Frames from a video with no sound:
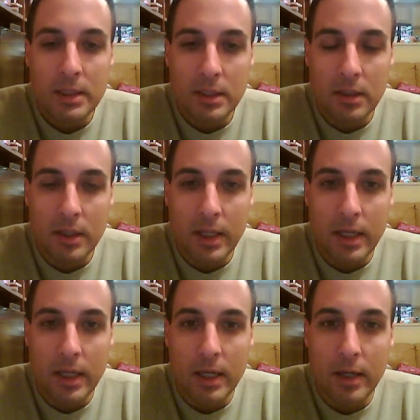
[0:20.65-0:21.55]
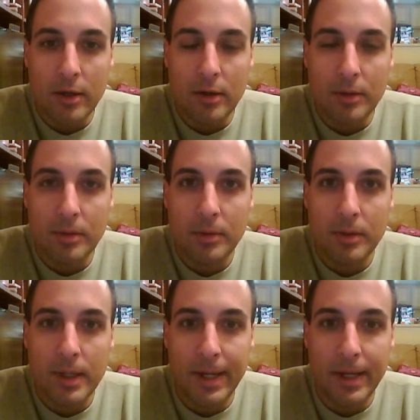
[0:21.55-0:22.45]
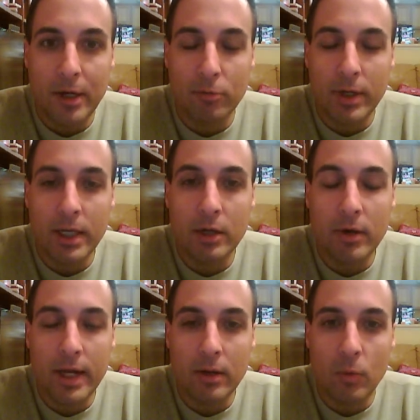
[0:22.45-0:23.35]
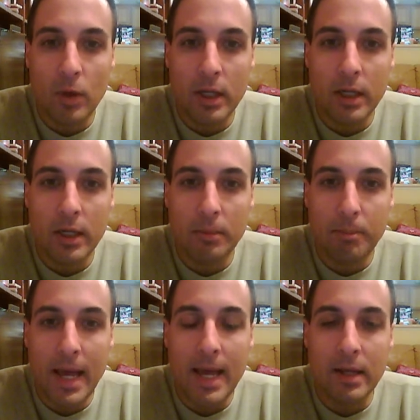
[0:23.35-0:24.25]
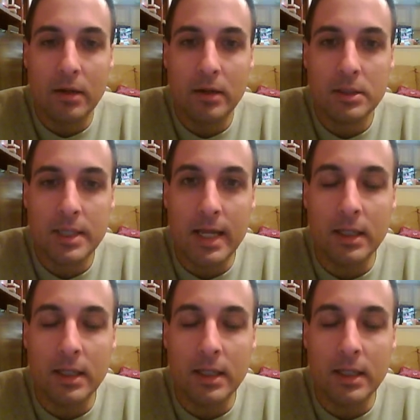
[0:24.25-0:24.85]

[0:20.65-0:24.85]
basically reiterate what Matt